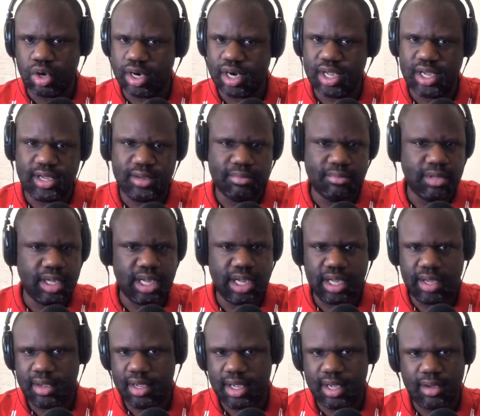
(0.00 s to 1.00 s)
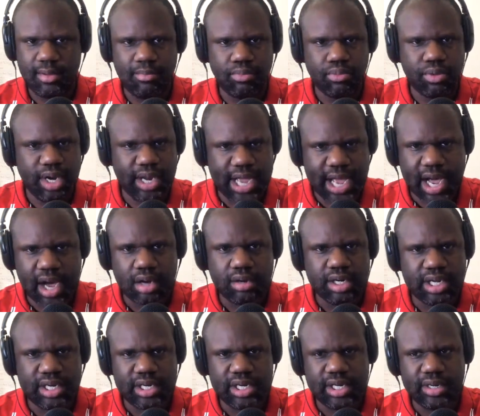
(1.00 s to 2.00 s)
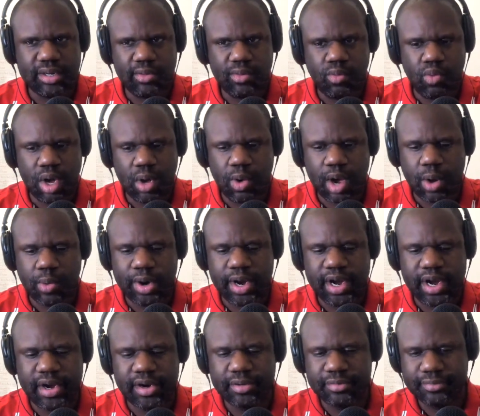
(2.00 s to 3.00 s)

to uh, uh, bring out and in, while we're here?